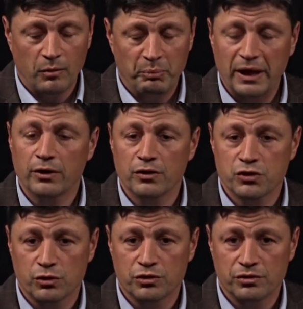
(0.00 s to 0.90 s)
better
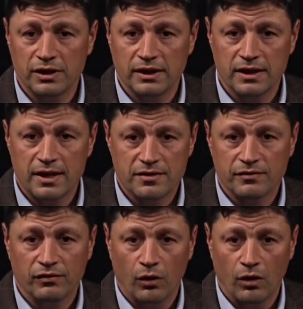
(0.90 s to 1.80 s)
surgery and it has
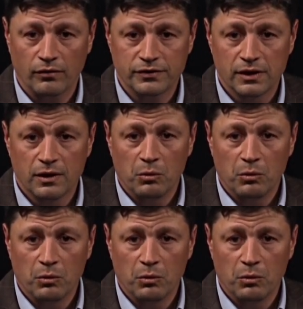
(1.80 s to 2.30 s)
evolved,